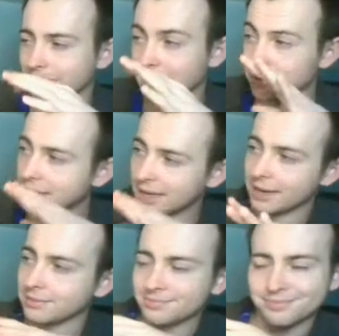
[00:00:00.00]
and you get
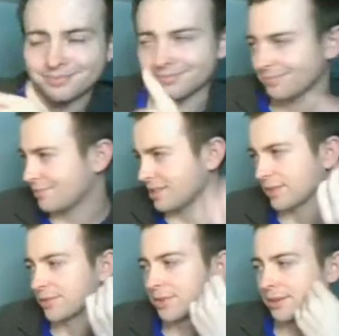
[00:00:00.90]
it, just
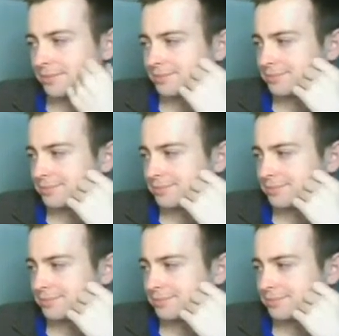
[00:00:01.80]
have some fun.